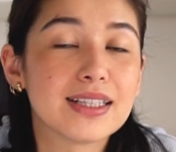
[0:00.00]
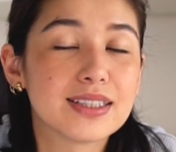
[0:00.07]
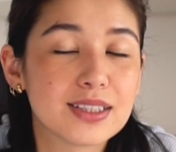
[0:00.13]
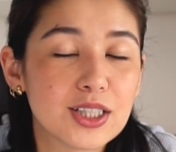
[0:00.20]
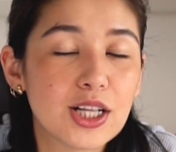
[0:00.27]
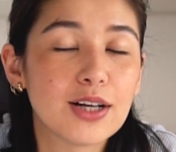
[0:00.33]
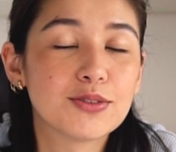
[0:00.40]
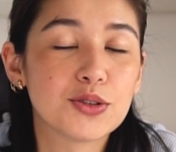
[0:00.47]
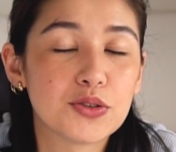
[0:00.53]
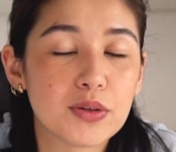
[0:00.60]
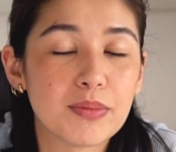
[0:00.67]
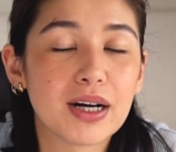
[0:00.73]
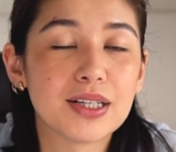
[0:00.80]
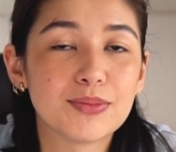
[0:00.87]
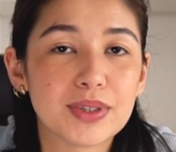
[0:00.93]
I still have to
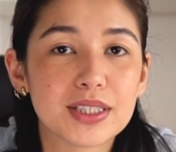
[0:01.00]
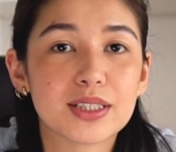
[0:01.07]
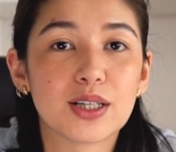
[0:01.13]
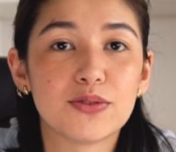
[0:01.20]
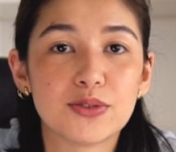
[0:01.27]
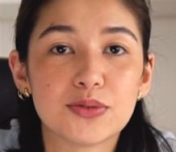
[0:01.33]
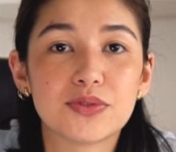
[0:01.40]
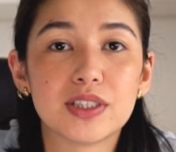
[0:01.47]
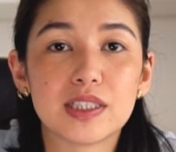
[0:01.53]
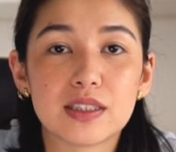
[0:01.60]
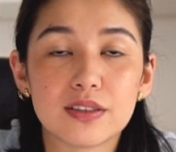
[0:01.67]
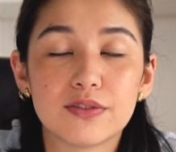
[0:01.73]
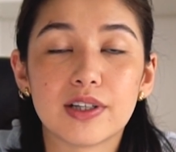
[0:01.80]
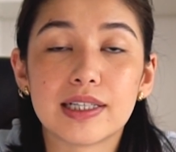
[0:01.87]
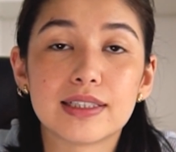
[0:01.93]
remind myself of this
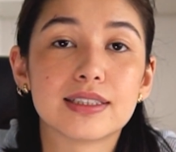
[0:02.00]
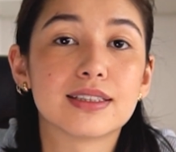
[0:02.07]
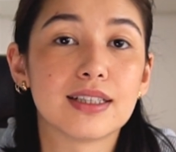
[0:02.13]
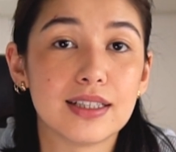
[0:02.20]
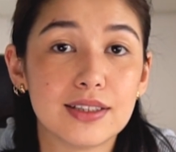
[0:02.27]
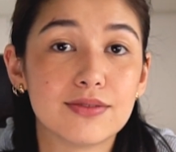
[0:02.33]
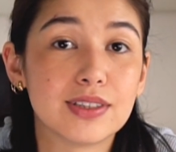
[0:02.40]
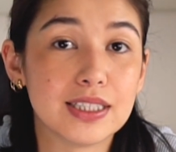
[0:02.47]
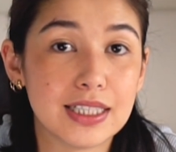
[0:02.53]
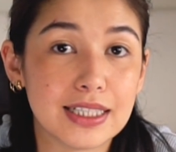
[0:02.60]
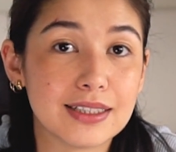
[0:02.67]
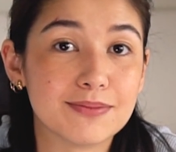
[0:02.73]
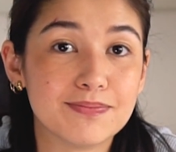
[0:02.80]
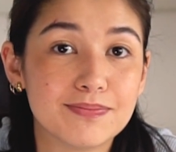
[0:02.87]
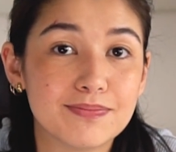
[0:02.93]
advice every day.